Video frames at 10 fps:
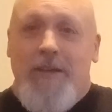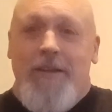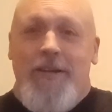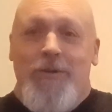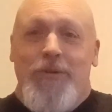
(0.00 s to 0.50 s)

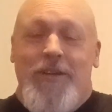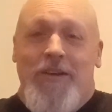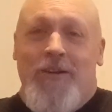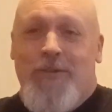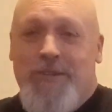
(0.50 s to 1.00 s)
Here we
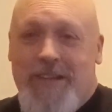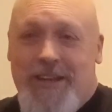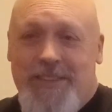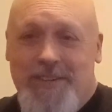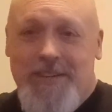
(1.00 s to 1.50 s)
go,
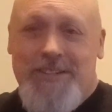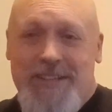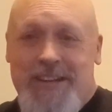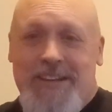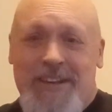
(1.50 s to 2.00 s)
day
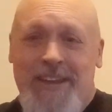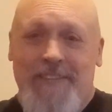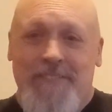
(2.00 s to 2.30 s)
13.